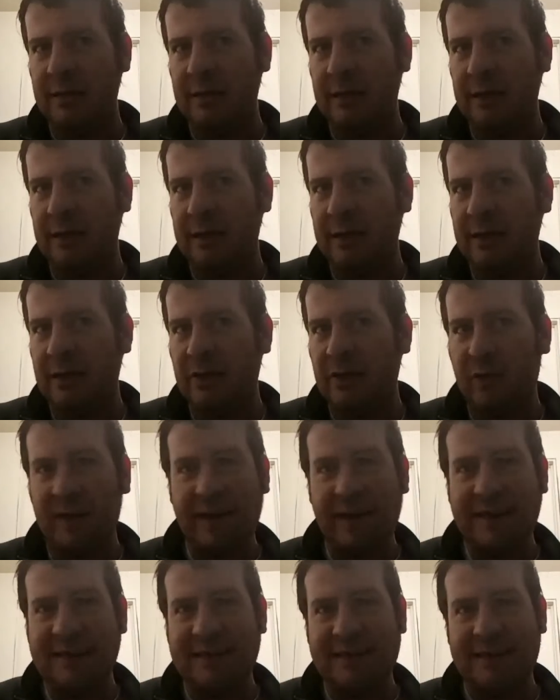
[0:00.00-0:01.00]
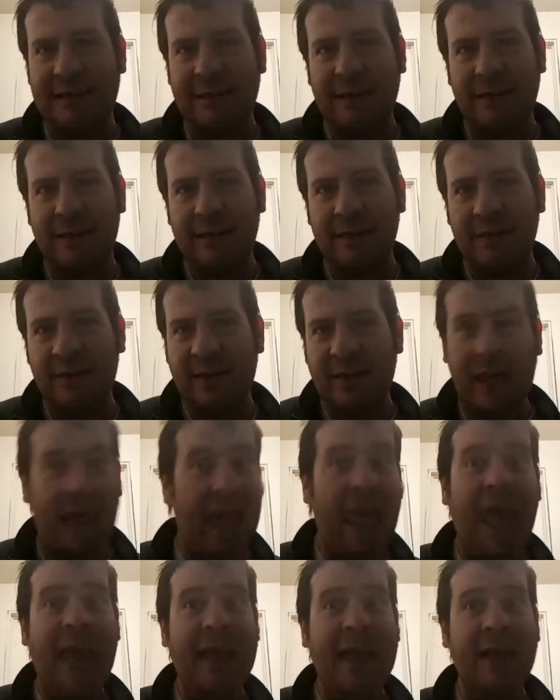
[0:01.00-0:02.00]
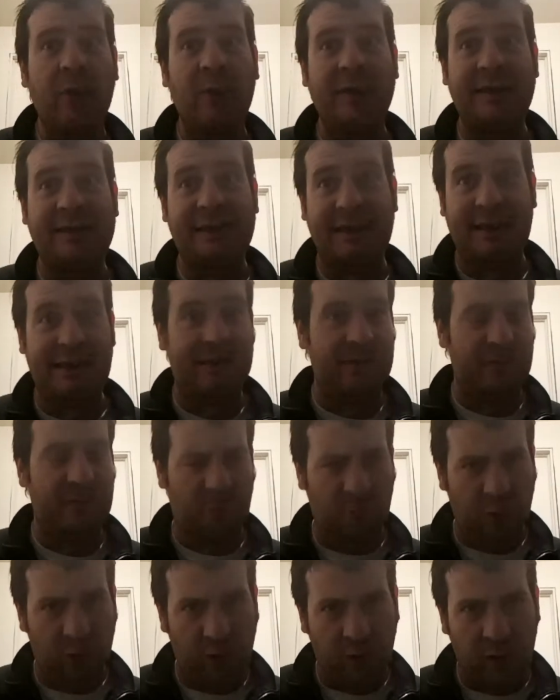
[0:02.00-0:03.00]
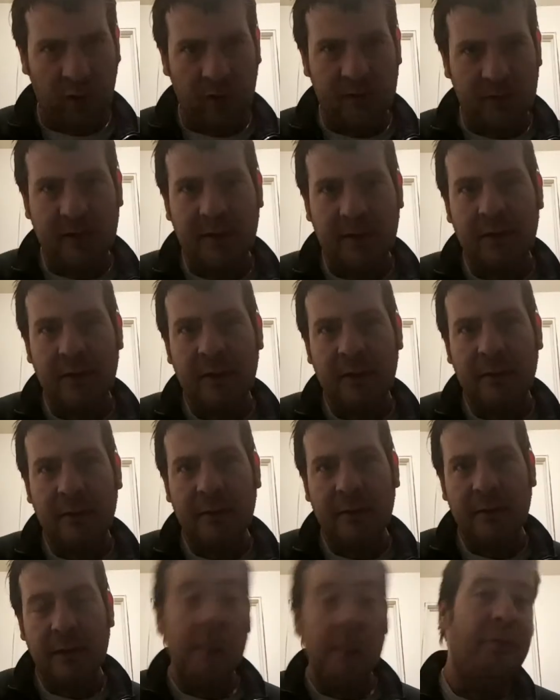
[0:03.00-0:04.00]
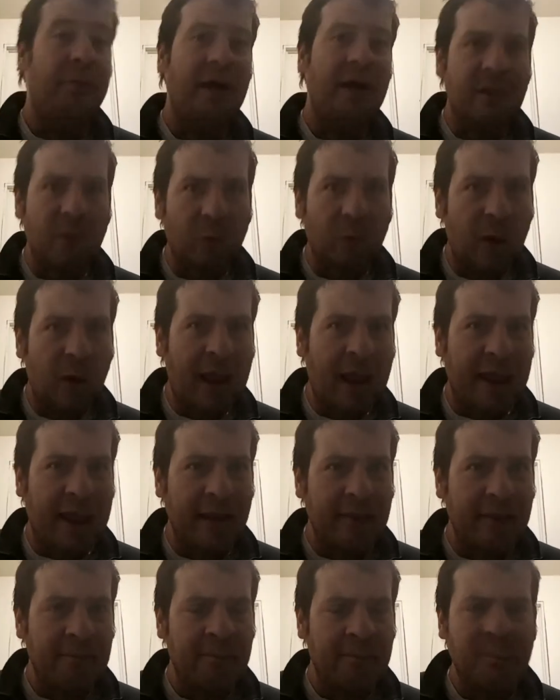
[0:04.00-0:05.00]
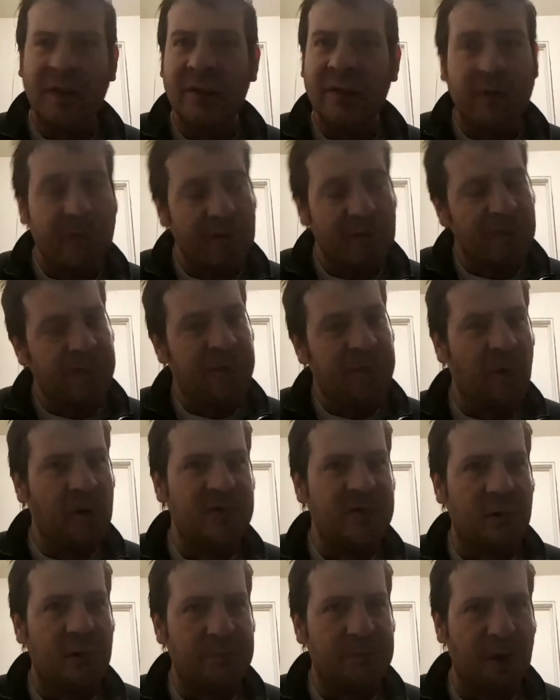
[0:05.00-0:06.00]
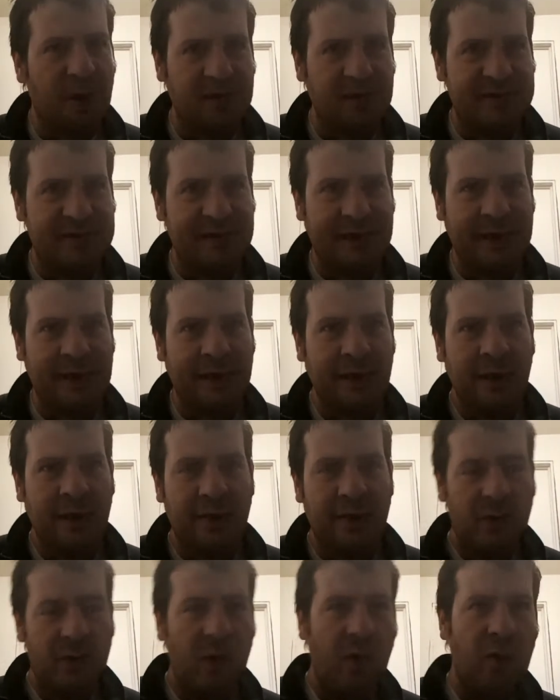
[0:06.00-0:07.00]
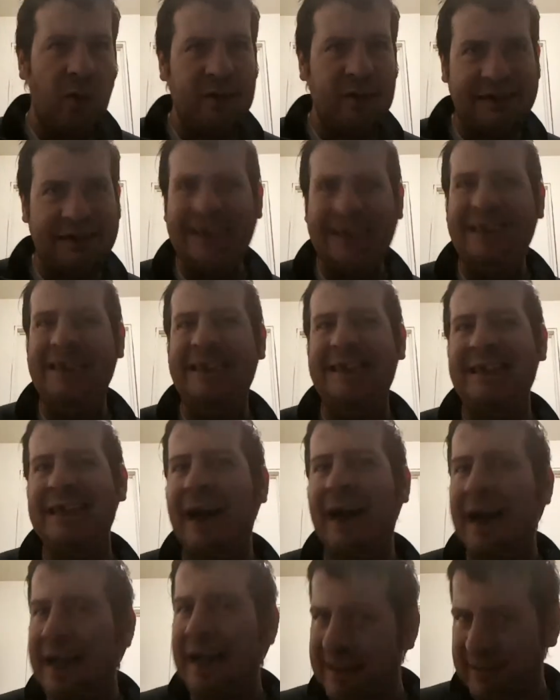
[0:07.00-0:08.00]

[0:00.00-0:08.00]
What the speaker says: increase the equity in the world. By the way, for the folks who are pushing the whole DEI